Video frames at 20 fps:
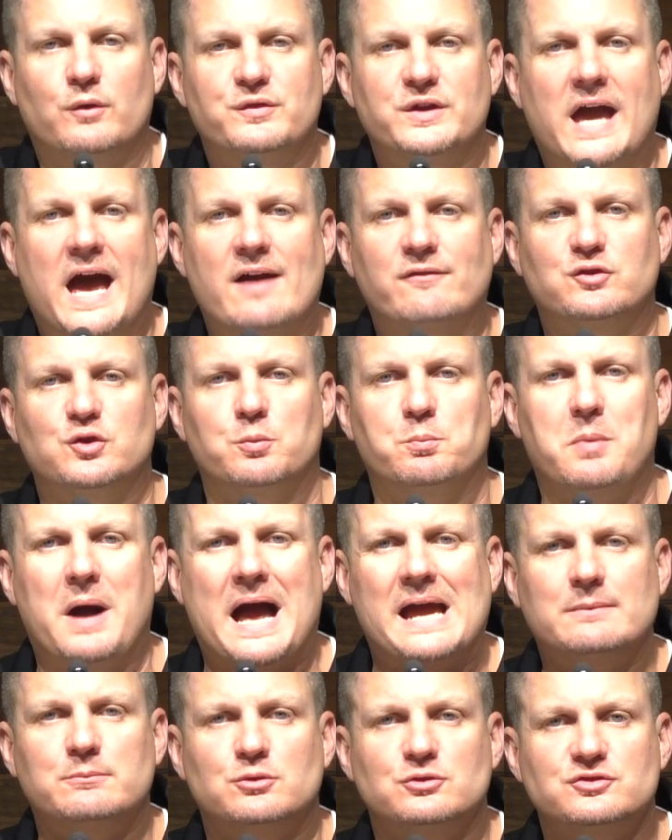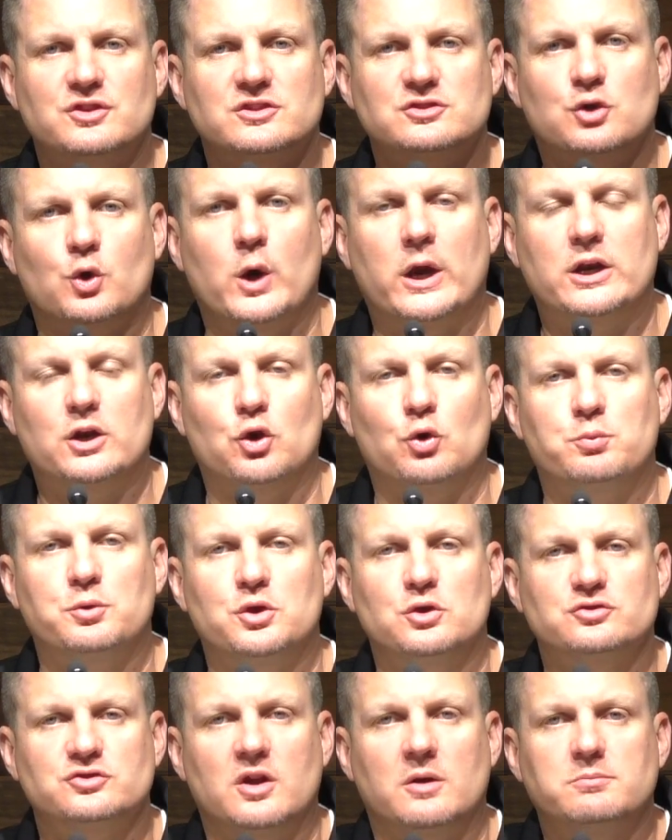if you have your Bibles, let's go ahead and open
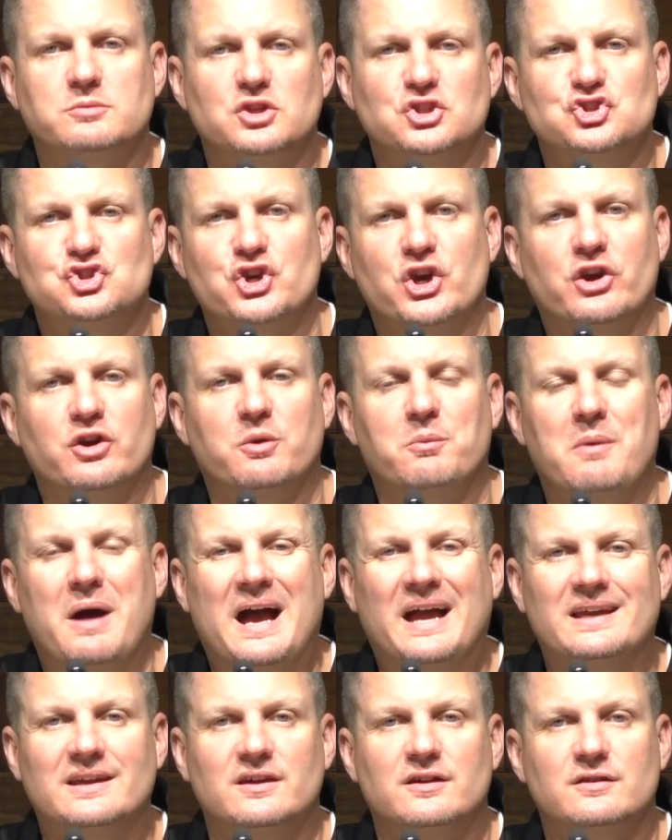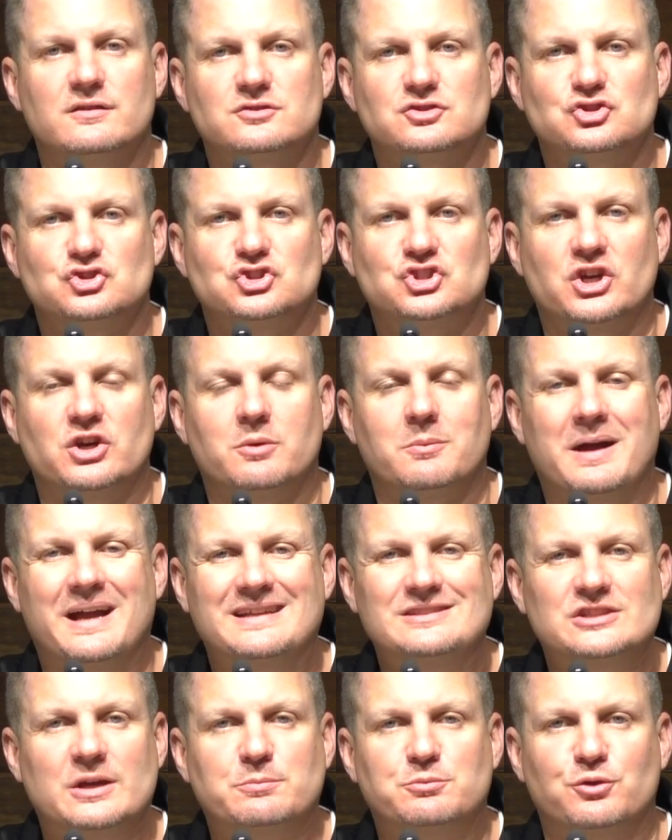those up. Jeremiah
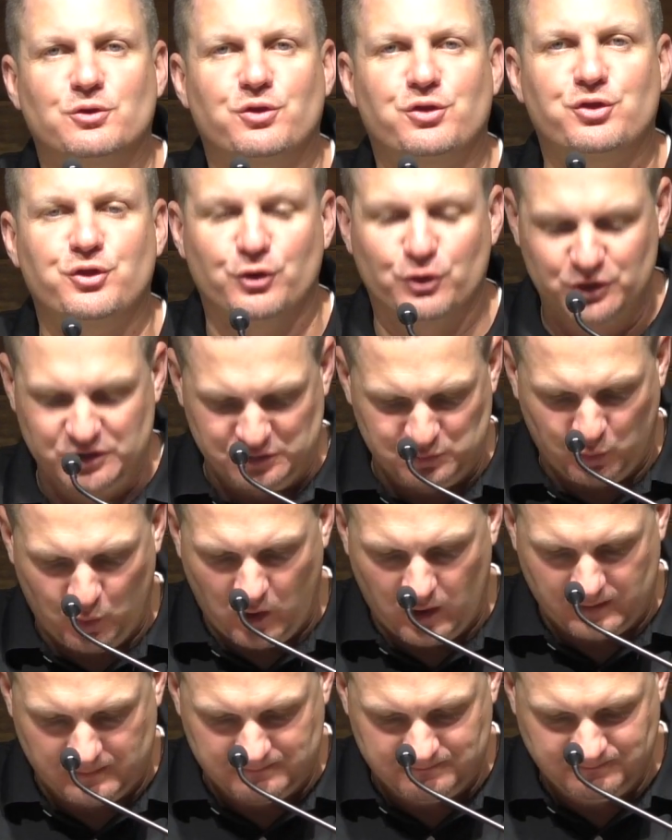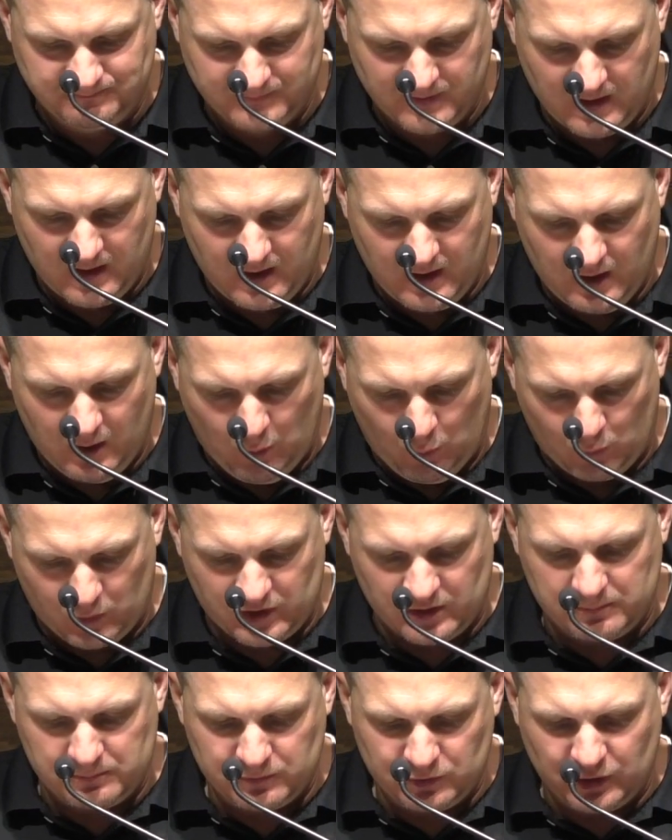chapter 31. We're
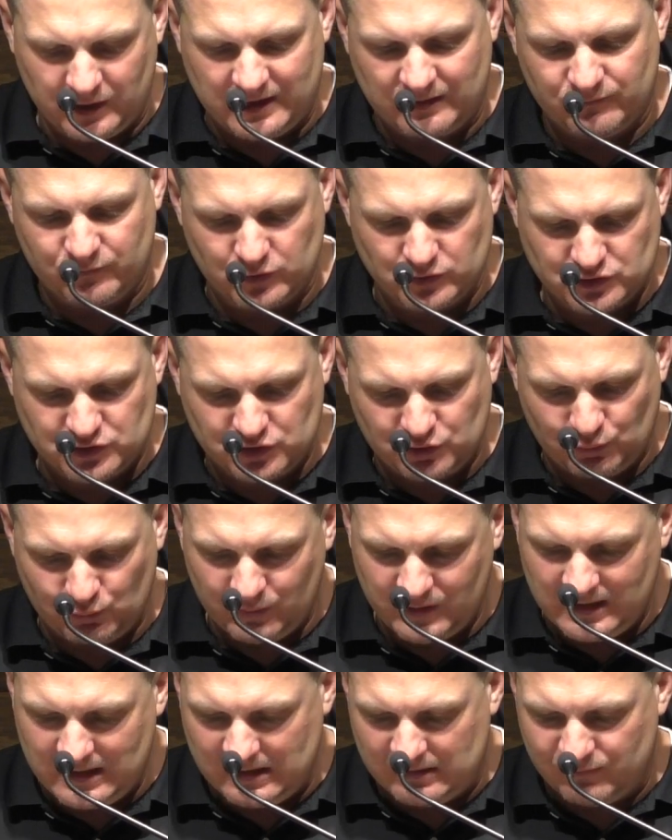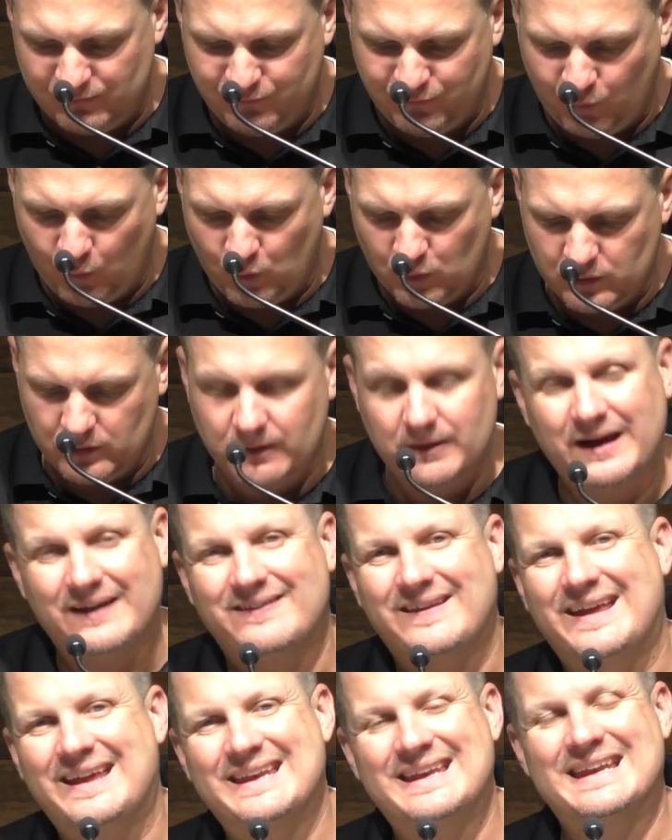going to look at verse 3 and 4 and
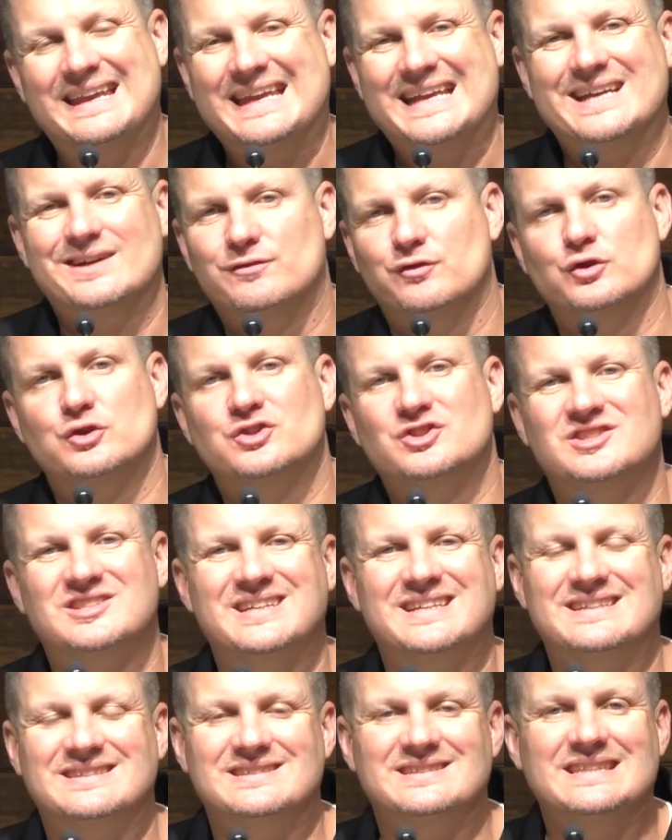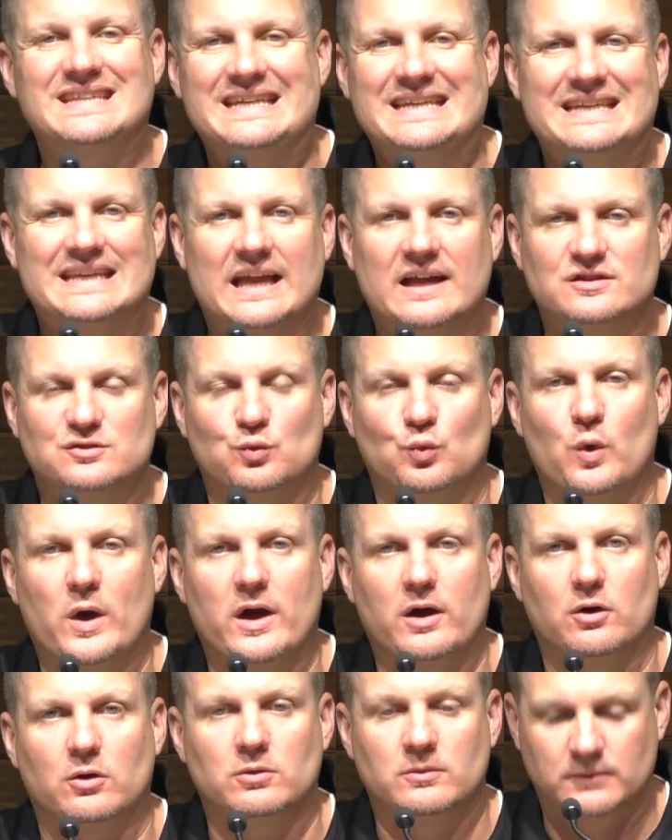then verse 16 as
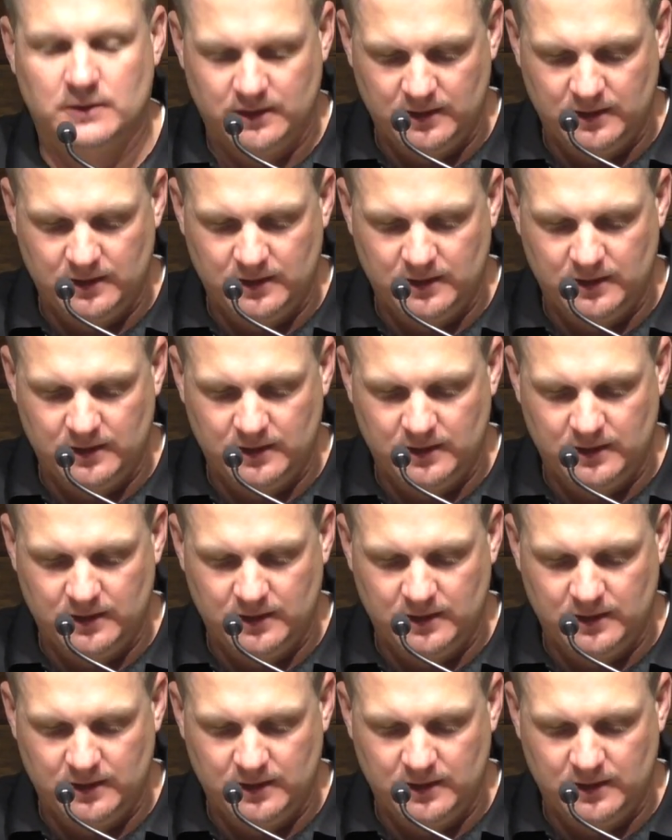well.